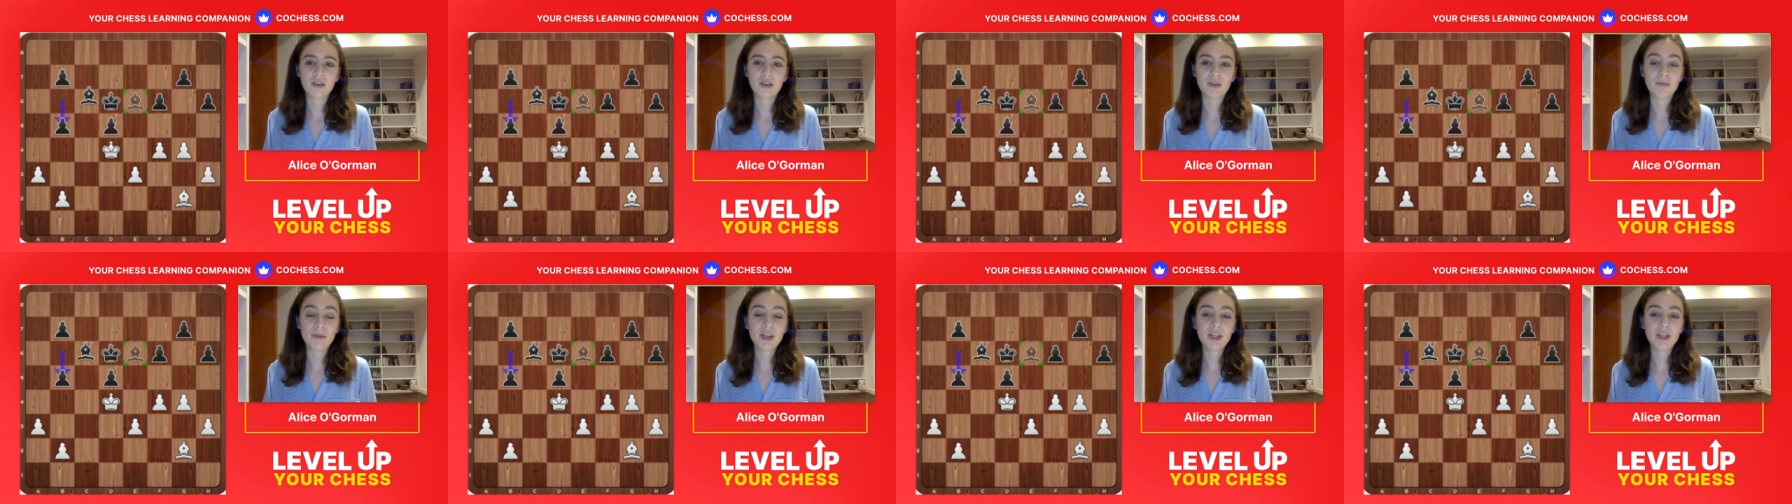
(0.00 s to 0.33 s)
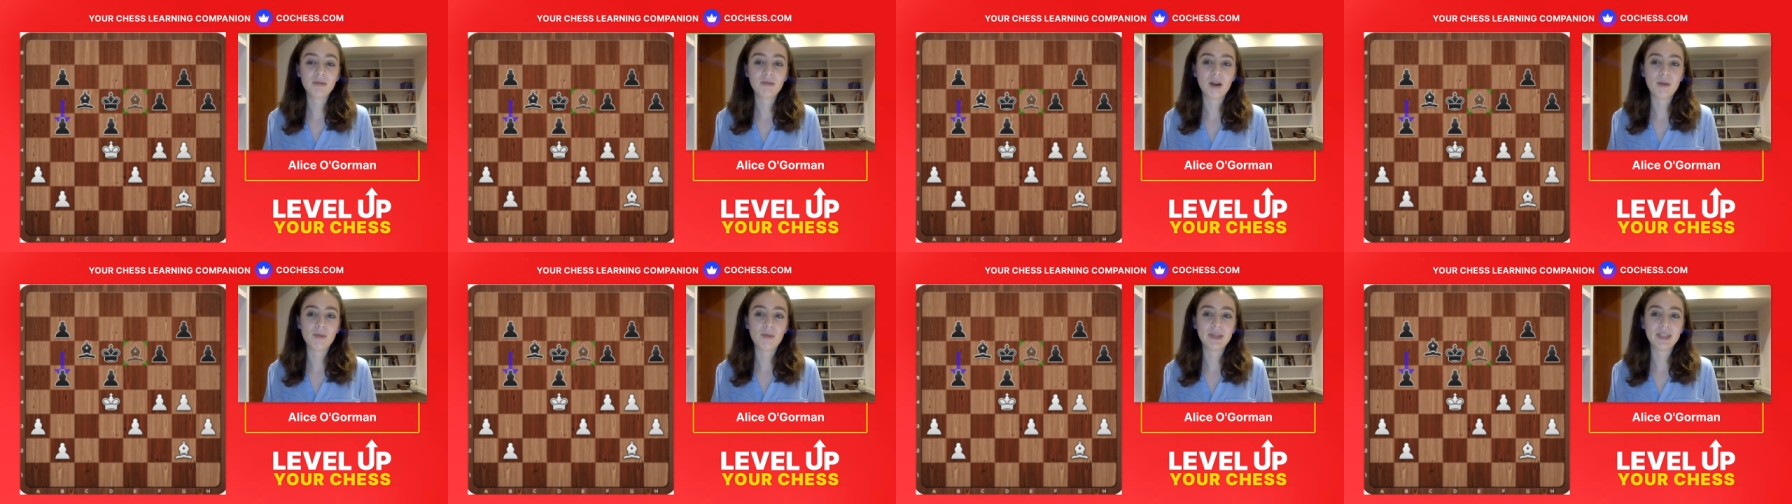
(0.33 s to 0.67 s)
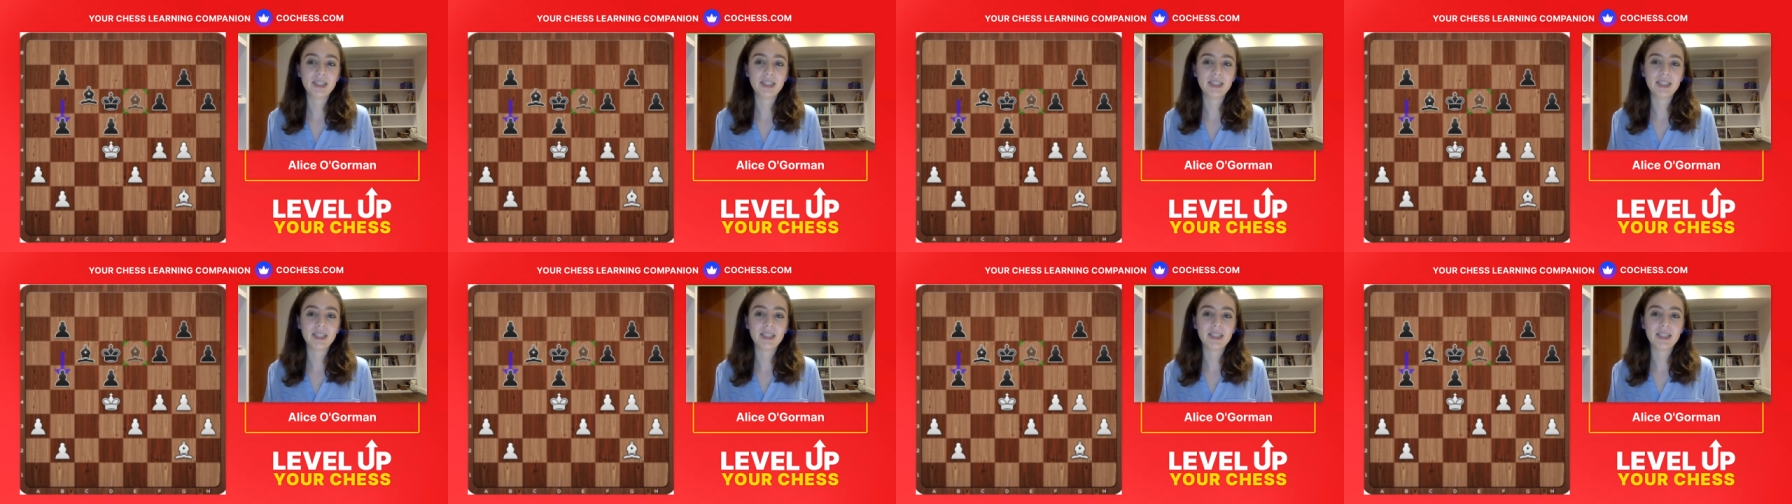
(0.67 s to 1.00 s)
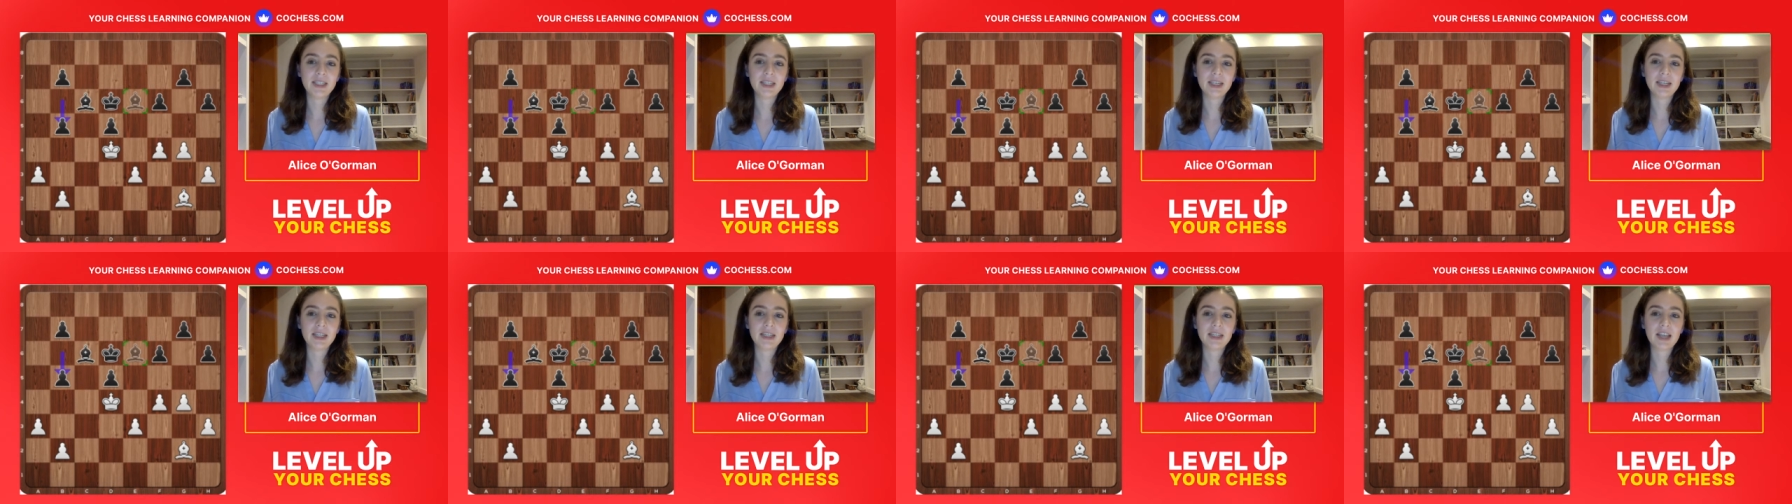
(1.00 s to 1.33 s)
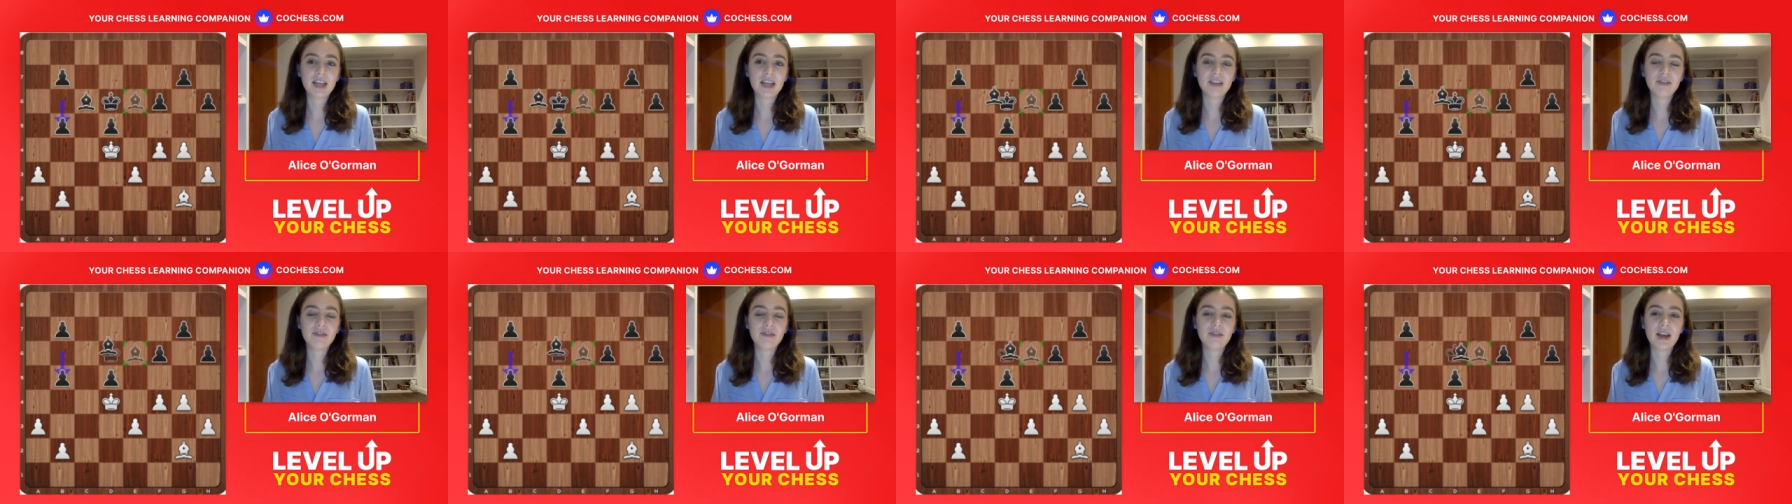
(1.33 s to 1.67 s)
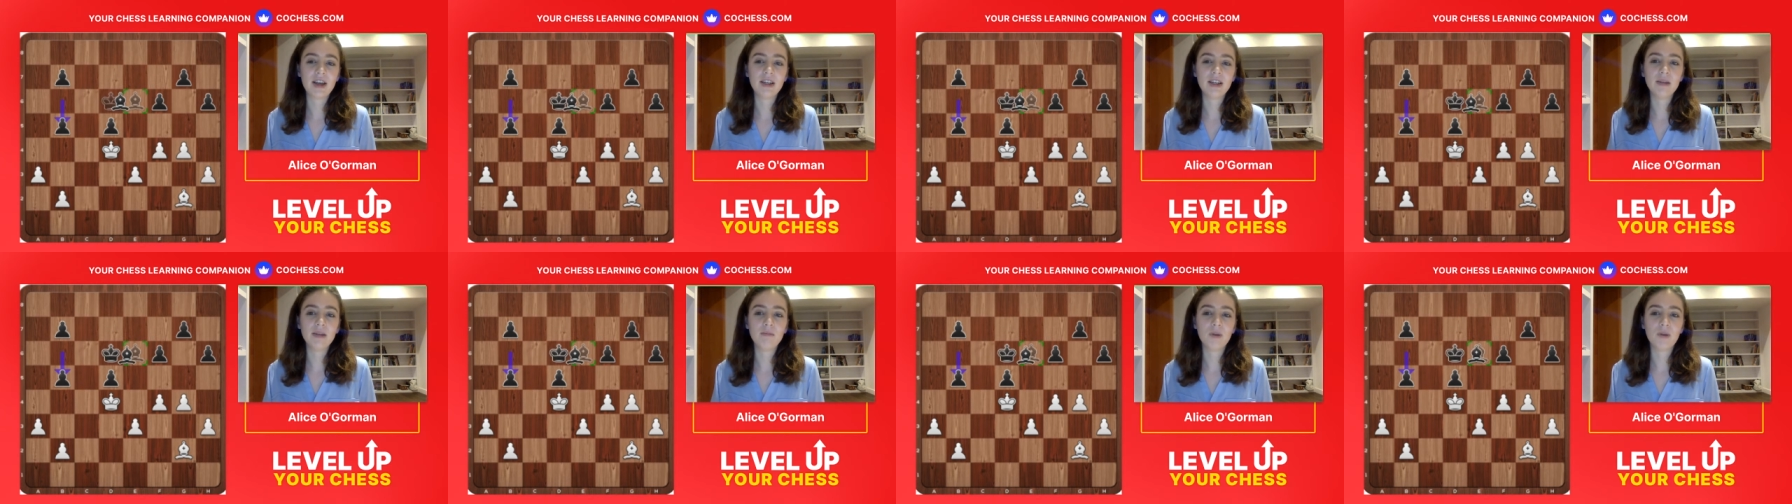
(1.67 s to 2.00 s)
bishop coming to c6 and
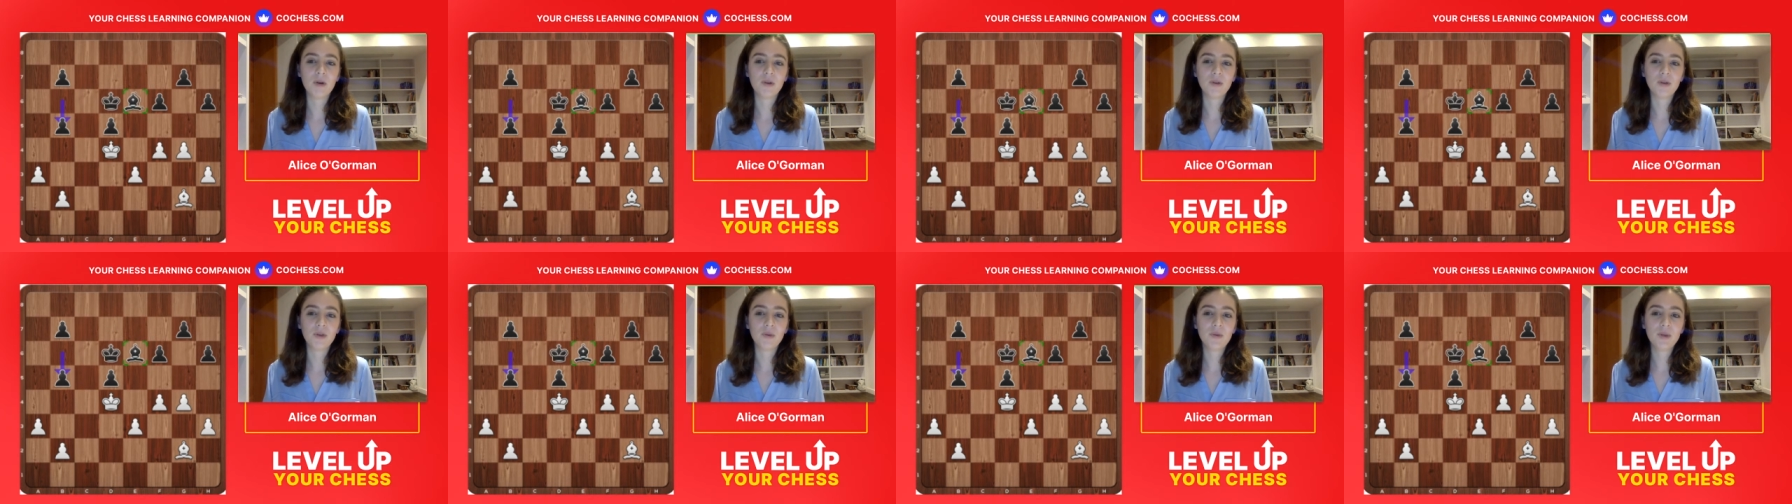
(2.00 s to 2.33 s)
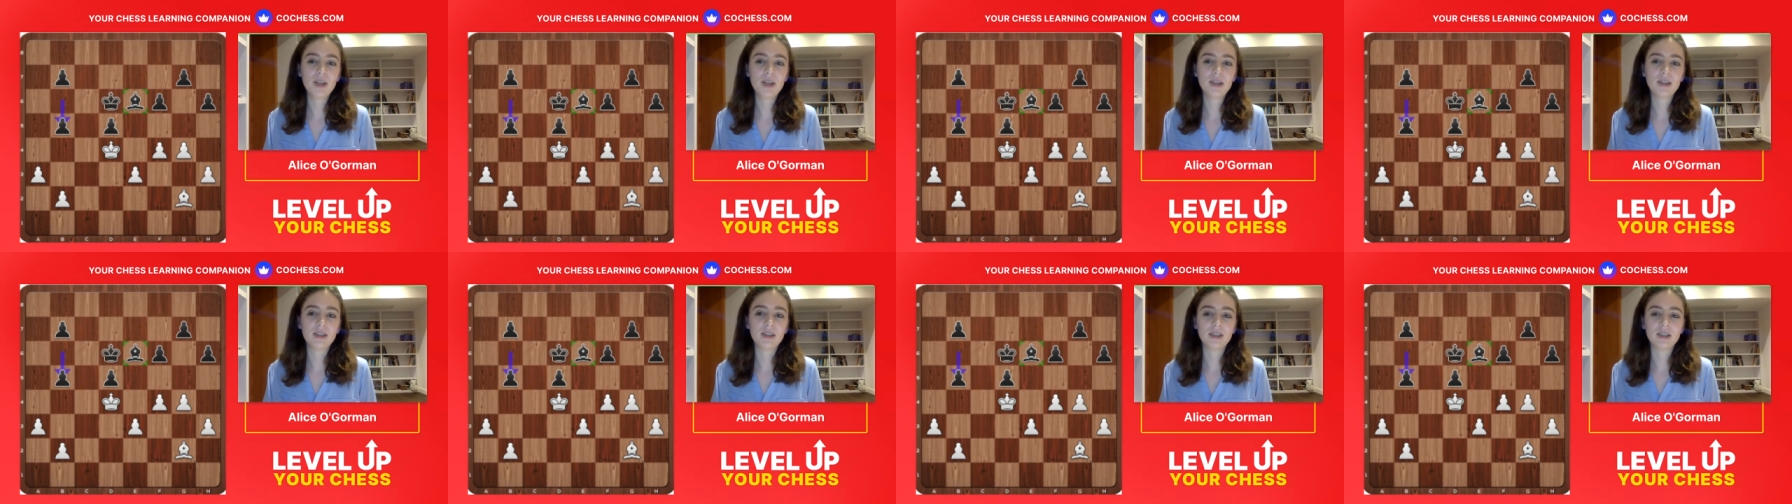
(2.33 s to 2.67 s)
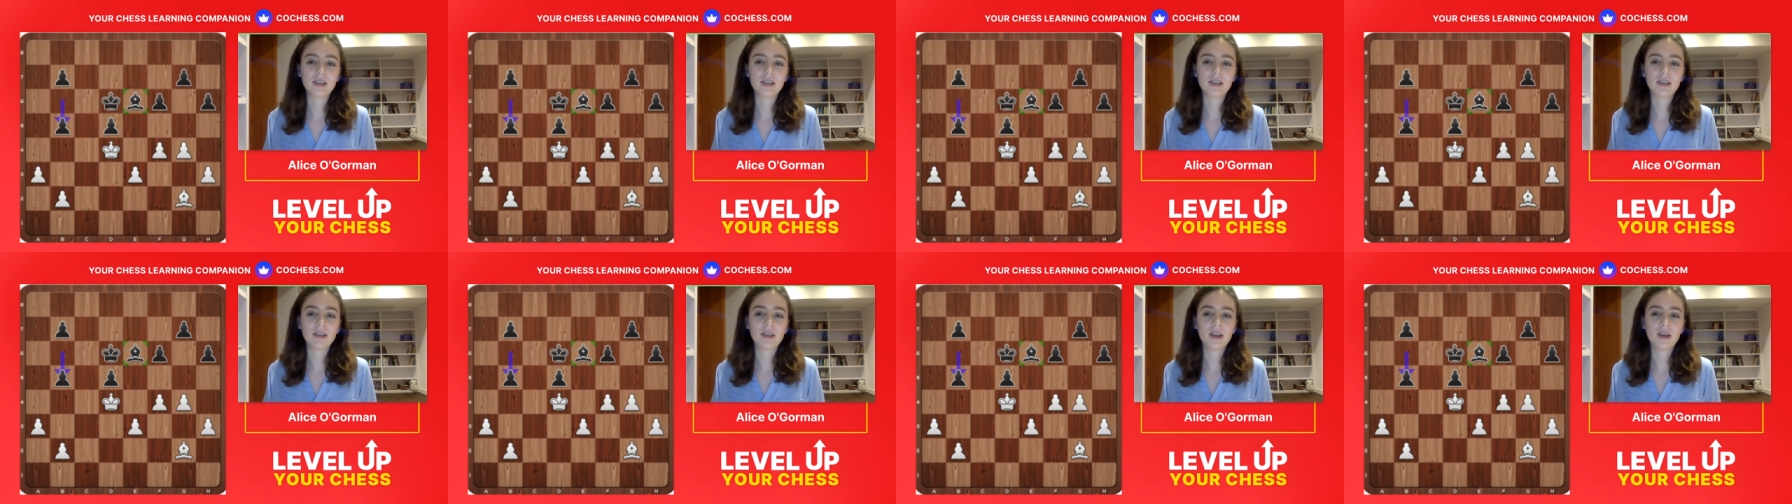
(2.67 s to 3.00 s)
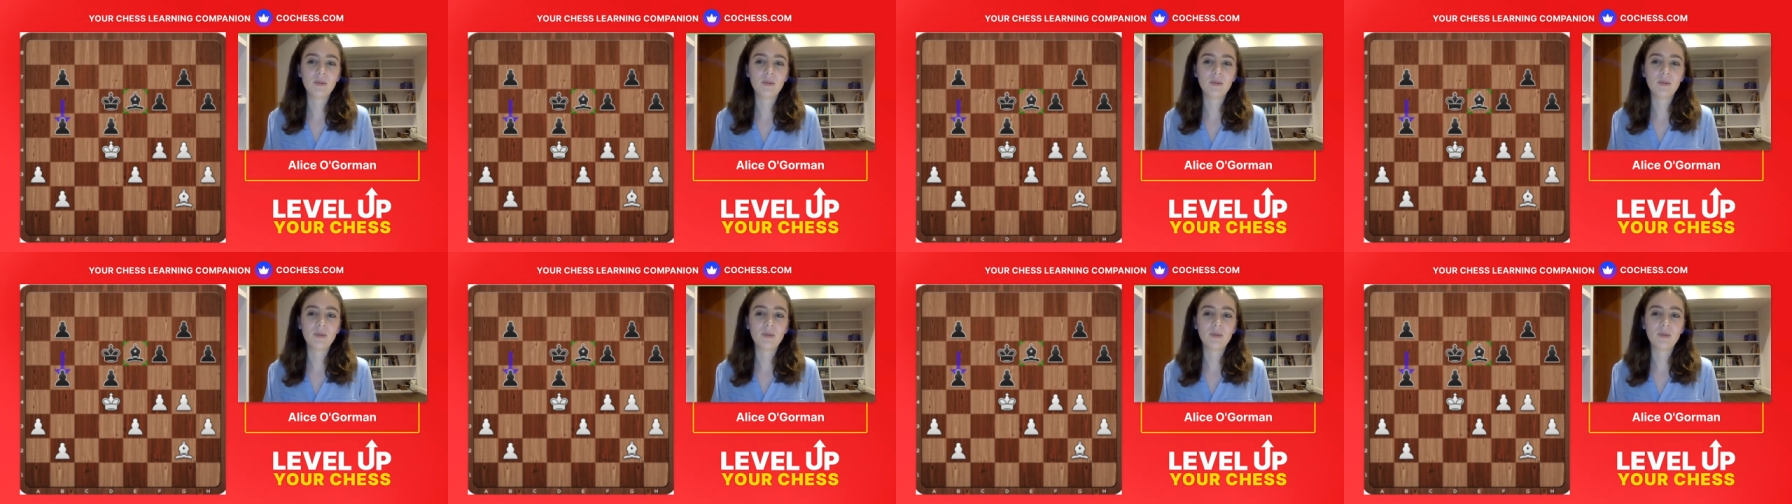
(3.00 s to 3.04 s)
defending both the weaknesses.